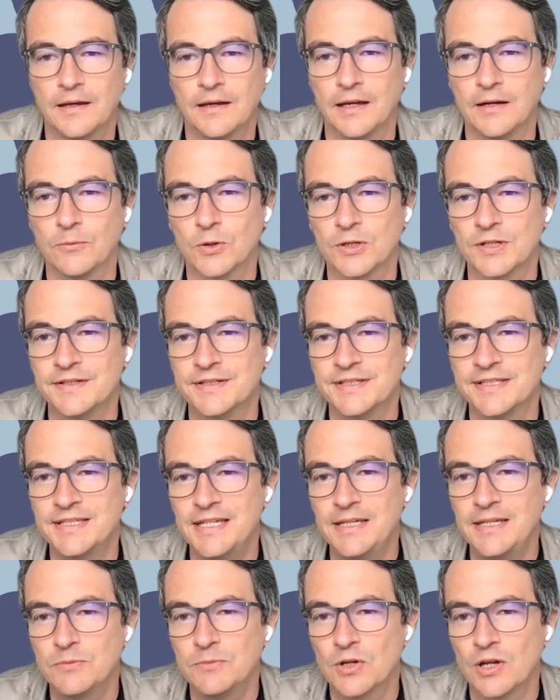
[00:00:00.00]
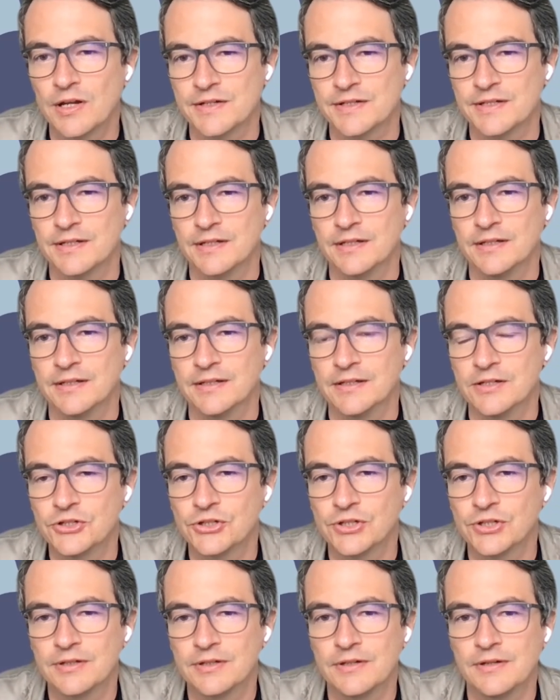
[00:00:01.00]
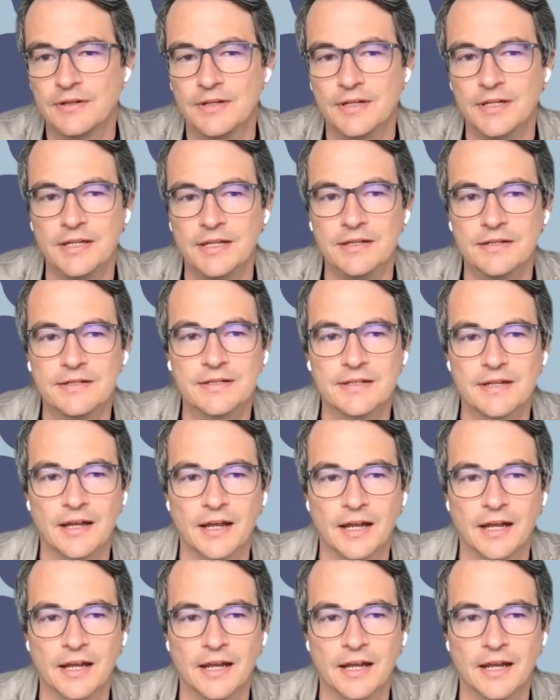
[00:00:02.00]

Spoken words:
And what the SIEM does in addition is